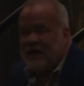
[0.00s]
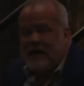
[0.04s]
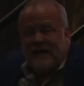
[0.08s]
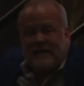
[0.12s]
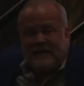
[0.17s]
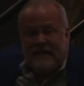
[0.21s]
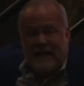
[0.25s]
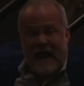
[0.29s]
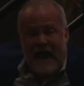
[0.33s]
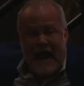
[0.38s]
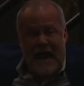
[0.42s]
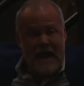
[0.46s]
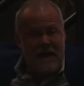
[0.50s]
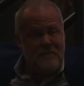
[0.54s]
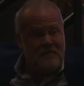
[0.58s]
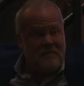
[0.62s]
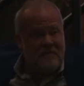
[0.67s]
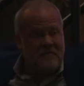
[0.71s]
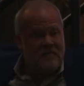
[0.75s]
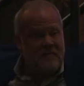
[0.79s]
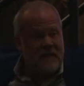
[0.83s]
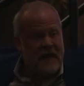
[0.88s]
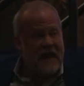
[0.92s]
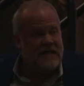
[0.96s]
the name.
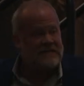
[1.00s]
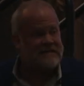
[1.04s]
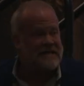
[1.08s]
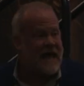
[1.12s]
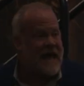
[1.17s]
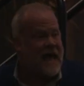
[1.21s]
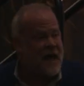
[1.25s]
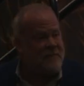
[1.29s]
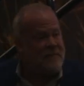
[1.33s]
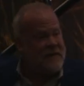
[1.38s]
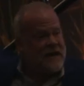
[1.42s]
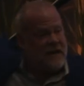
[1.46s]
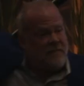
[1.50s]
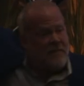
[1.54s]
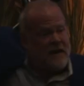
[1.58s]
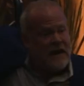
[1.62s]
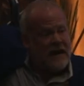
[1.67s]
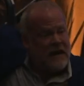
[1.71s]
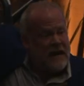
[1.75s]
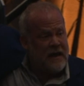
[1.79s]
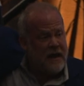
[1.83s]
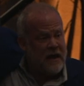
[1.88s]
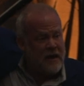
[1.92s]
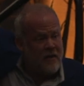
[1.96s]
Has that happened to
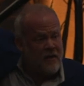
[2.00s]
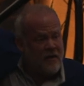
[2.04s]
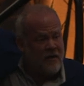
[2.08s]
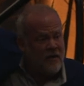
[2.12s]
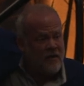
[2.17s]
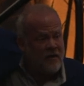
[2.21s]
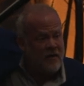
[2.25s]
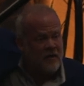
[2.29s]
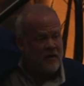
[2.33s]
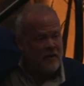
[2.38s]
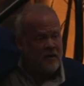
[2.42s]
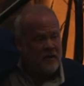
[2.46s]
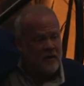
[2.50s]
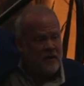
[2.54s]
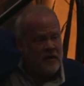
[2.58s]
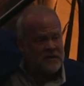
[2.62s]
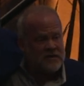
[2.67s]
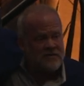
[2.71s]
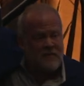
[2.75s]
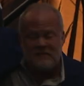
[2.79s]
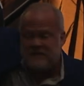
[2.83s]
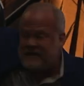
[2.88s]
anybody in here? Someone say